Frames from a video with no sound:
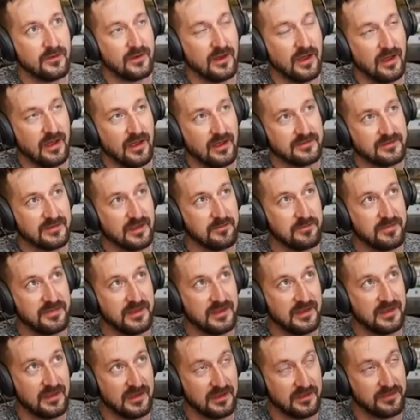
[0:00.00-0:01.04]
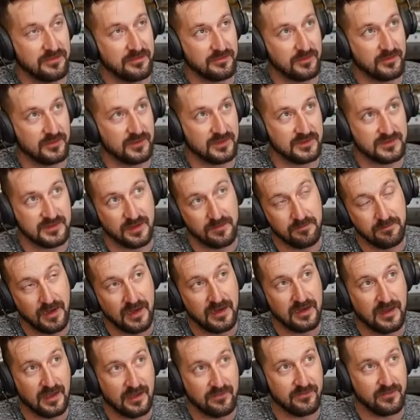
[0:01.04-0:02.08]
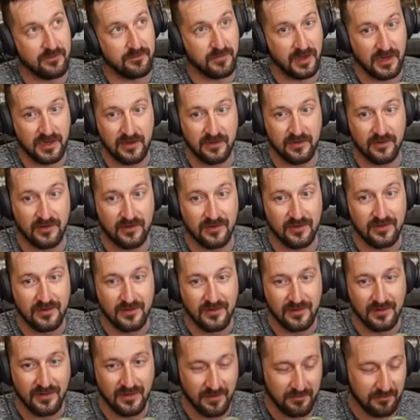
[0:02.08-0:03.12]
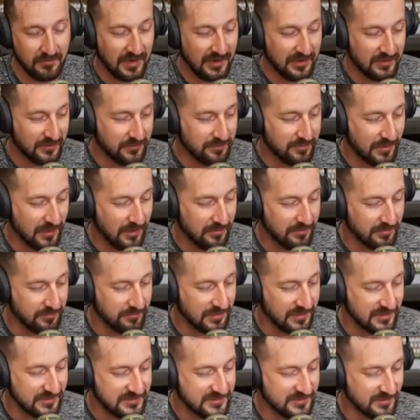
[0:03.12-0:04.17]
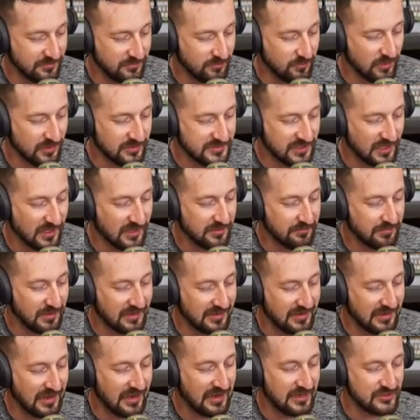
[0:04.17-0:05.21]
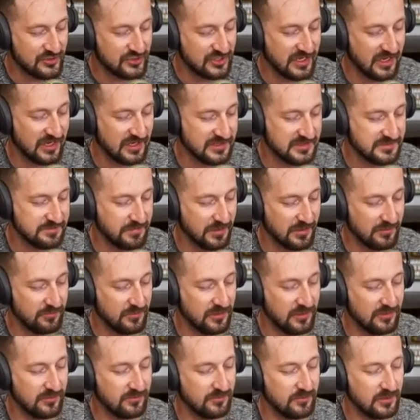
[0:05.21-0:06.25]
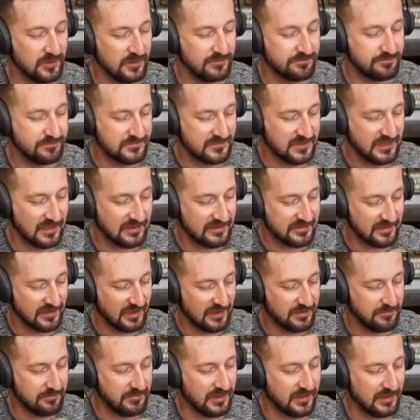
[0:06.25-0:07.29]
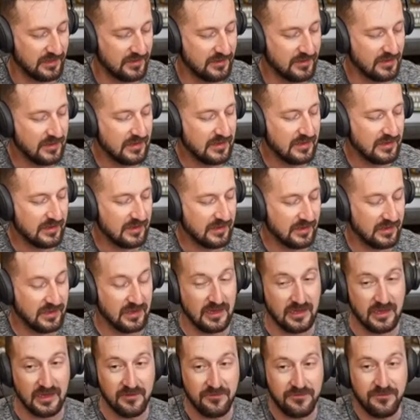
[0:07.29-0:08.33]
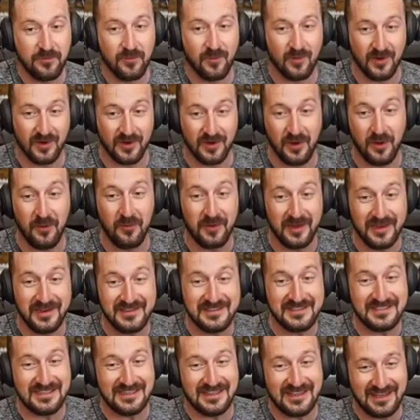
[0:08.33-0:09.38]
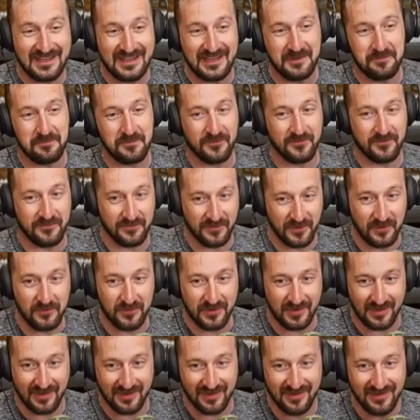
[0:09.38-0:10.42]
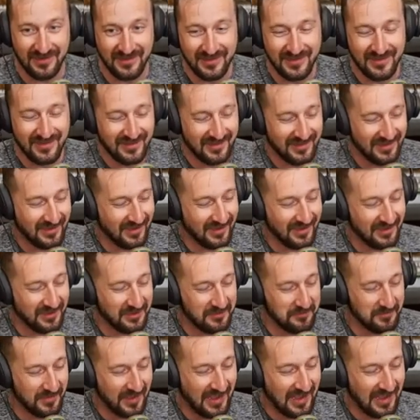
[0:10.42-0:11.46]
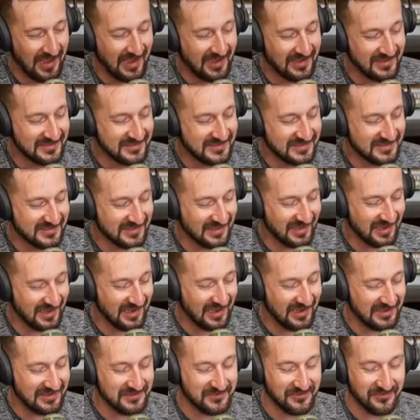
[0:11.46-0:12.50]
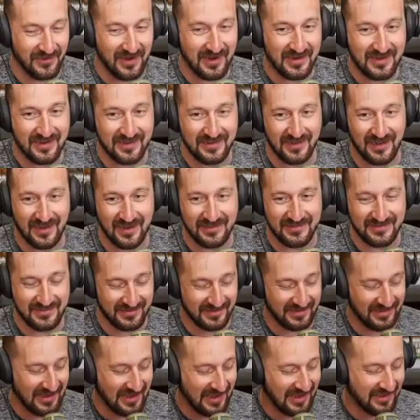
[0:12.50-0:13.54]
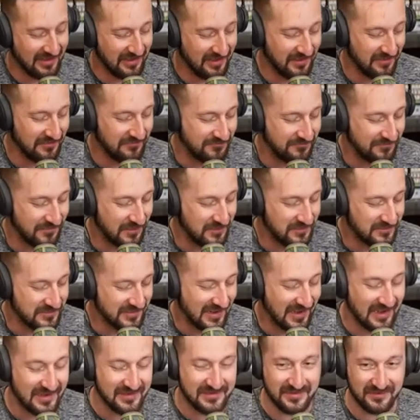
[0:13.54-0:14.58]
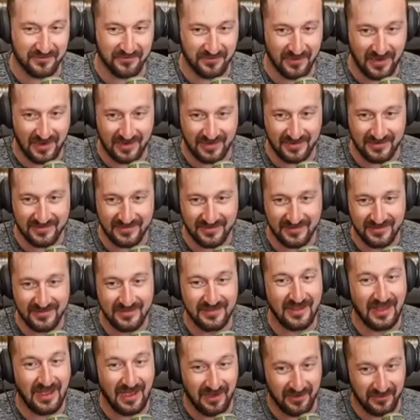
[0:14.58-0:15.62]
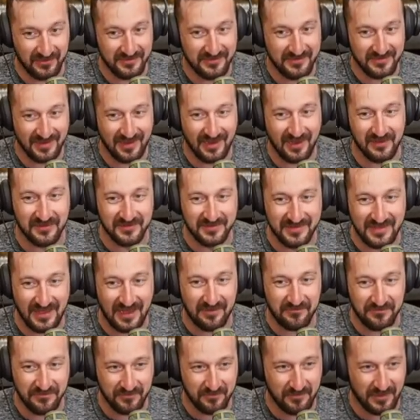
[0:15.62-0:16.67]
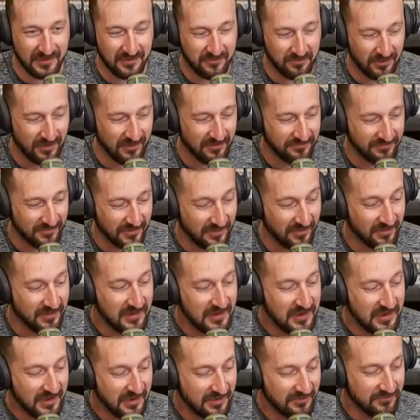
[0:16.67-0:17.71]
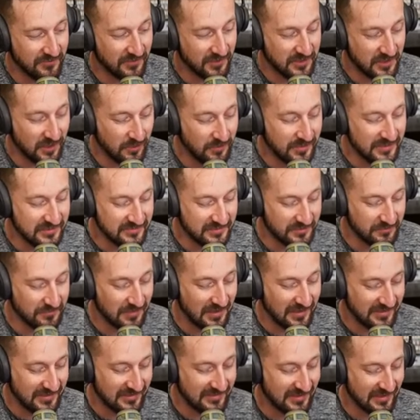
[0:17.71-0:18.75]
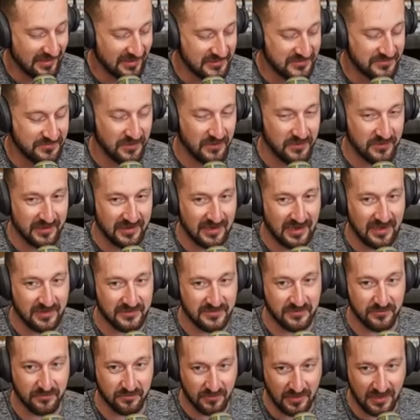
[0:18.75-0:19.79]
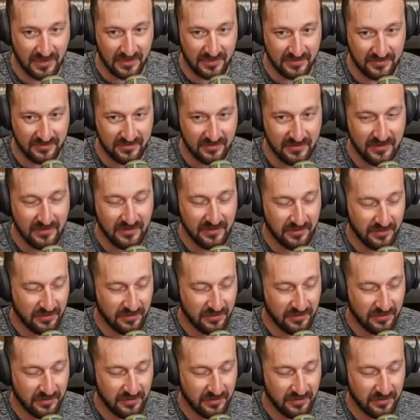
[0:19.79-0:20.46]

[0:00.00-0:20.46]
as I'm thinking through this, I might have a minor problem, but we're talking about an edge case, but we'll get to that in a minute. If we're going to keep voting, as recognizing a vote as a right, how's that for my qualifier? If we're Indeed. Going to recognize voting as a right,